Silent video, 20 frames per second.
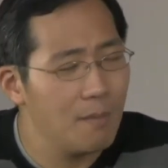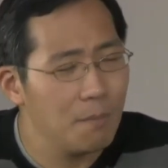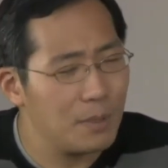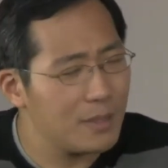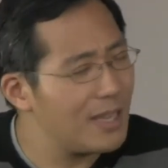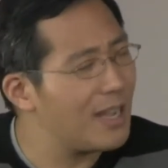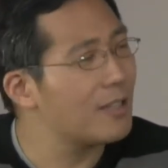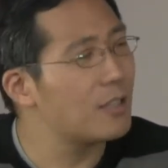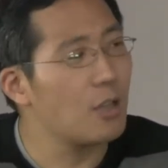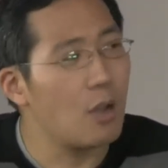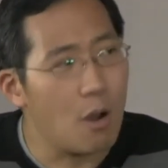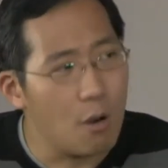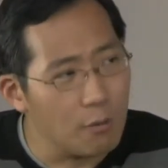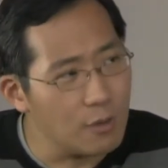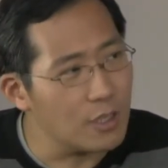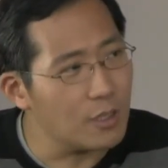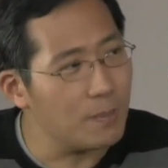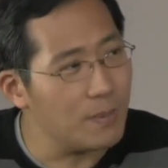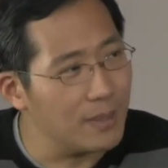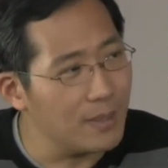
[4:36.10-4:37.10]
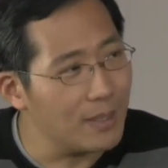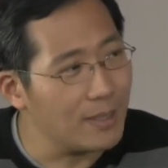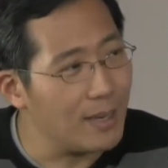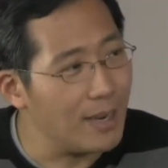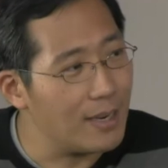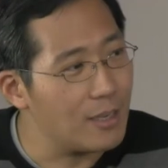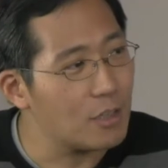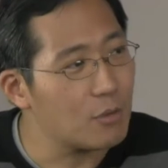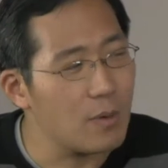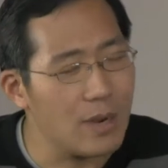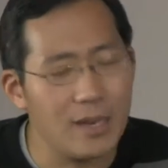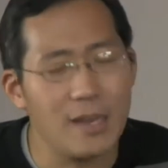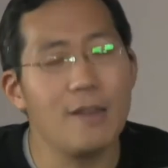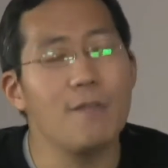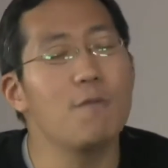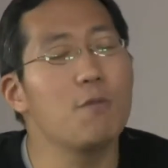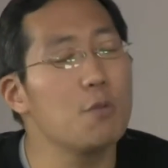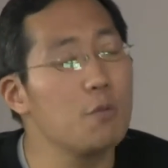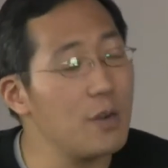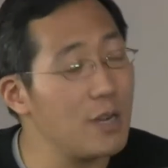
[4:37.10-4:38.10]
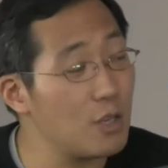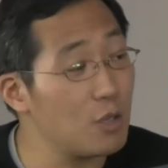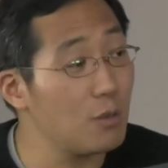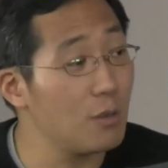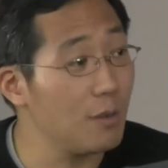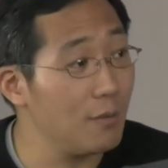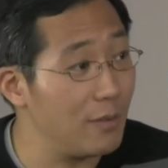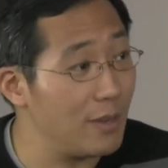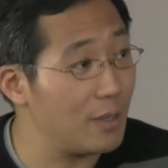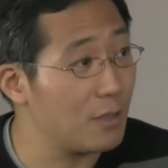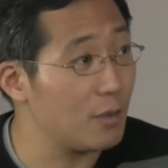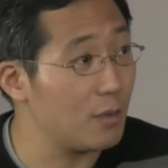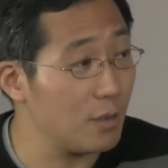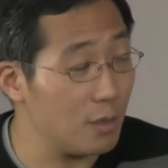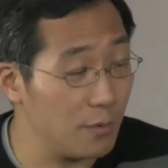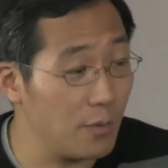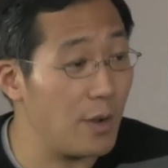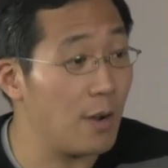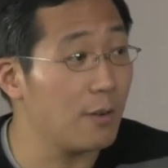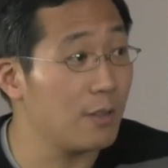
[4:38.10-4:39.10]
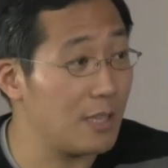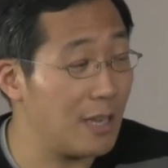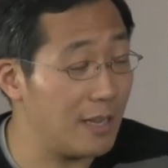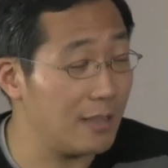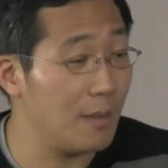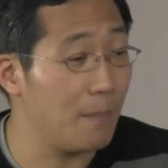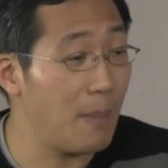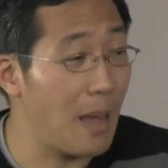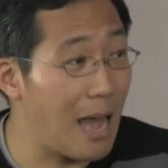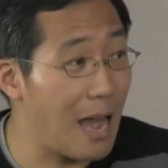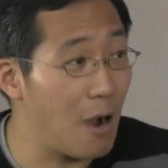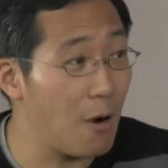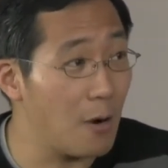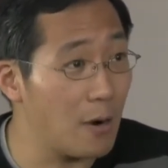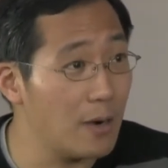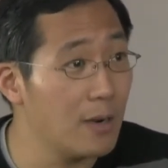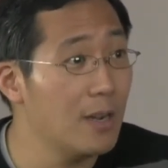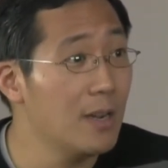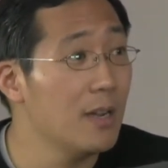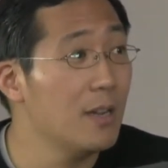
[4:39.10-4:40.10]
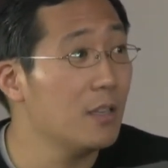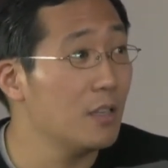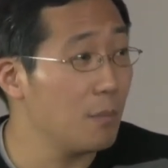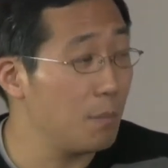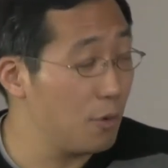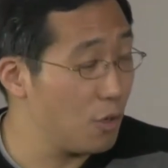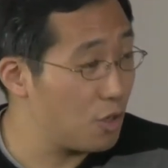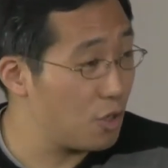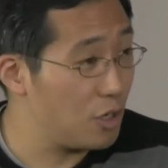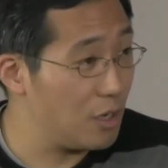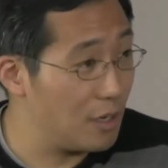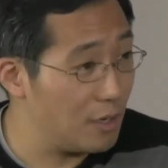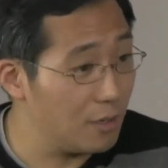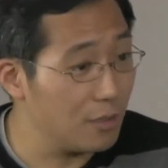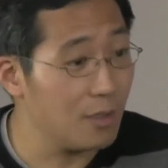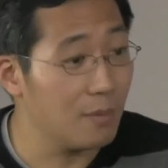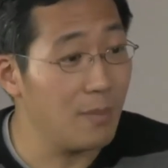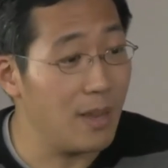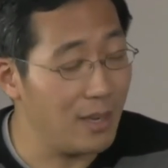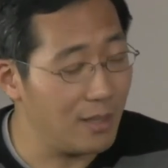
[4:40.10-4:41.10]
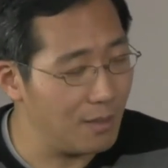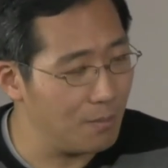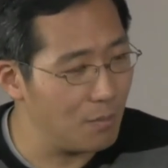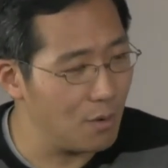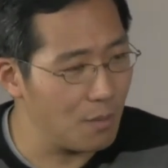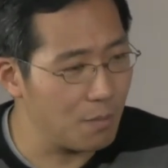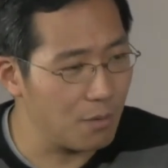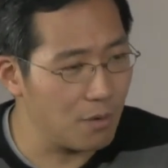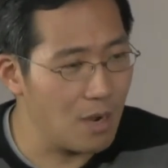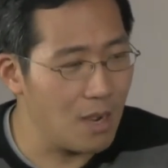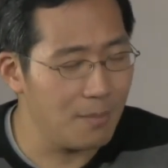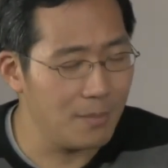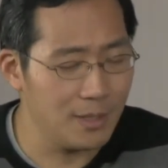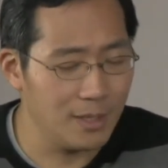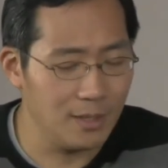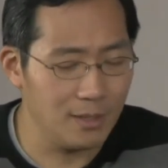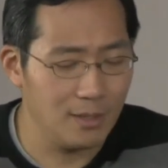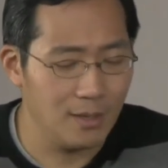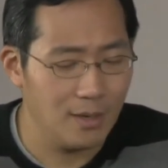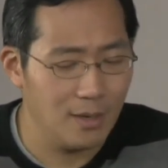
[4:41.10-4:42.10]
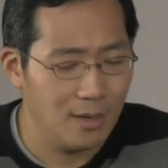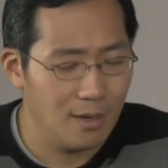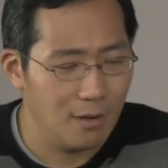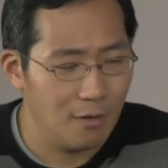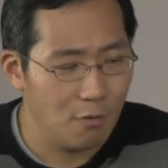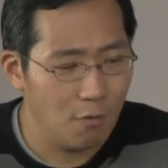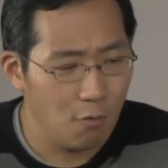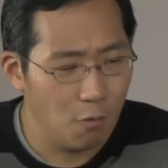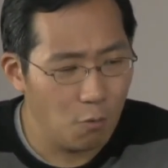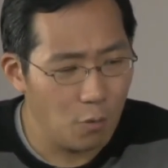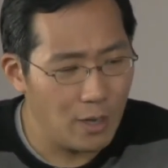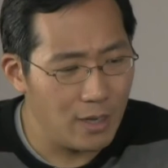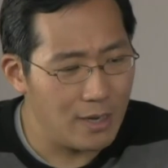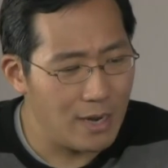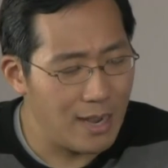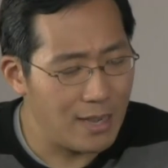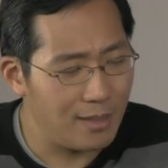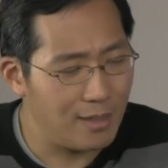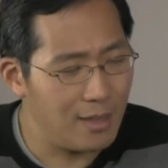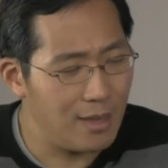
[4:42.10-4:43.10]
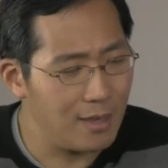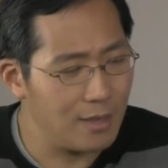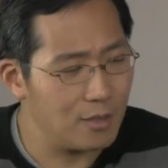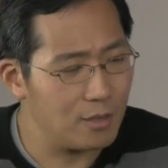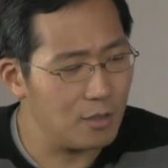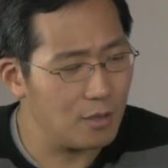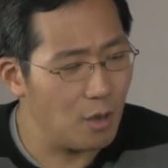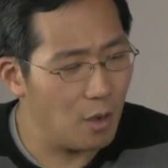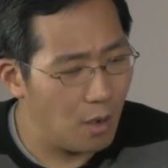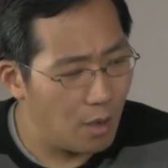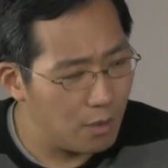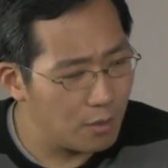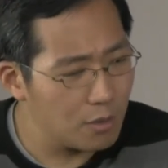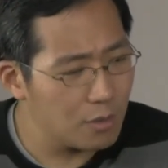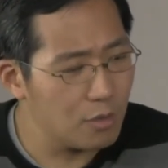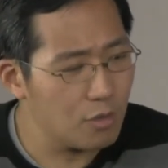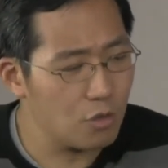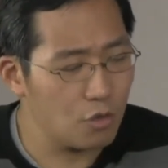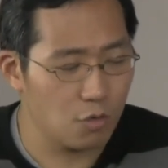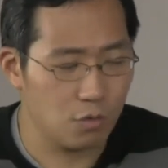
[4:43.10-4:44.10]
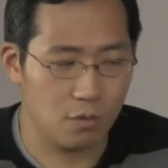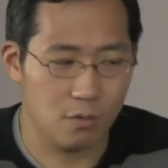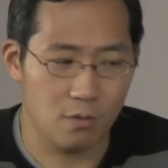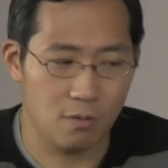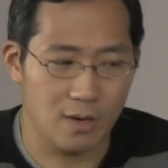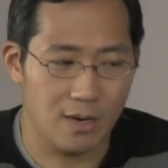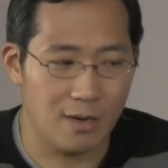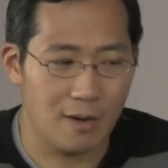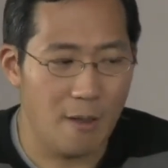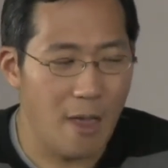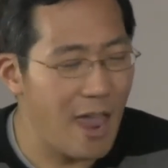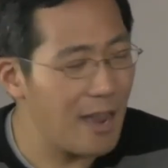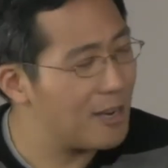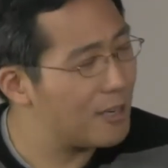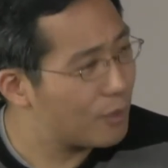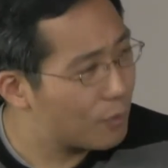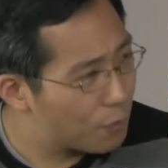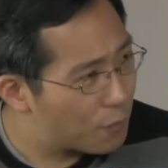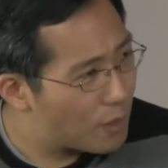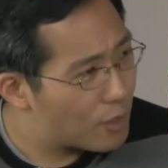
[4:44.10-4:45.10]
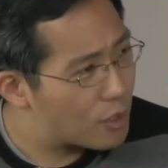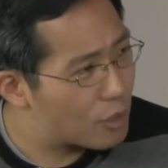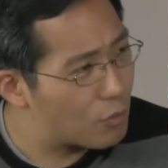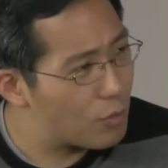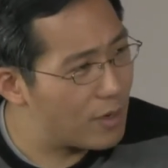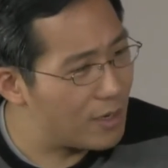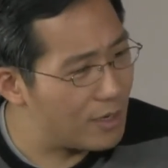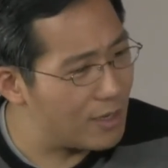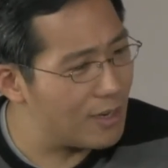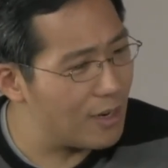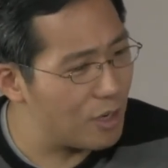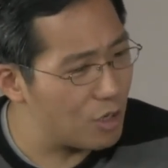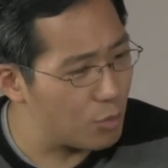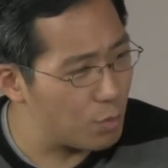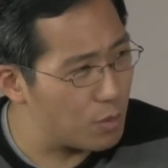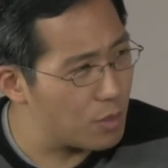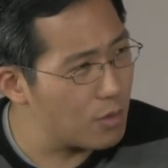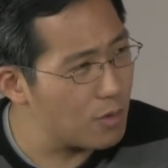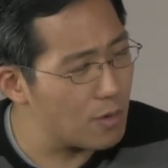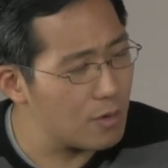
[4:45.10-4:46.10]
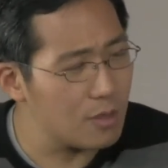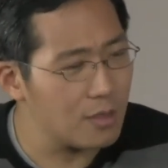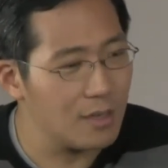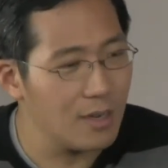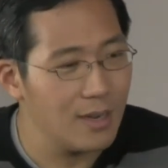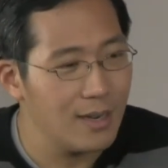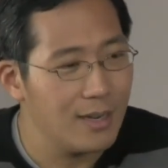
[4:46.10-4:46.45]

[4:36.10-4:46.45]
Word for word: But that's always been the case, right? Influential investors yeah. have always had the power to push deals and make them more prominent. What I think is also true and, and is frustrating to entrepreneurs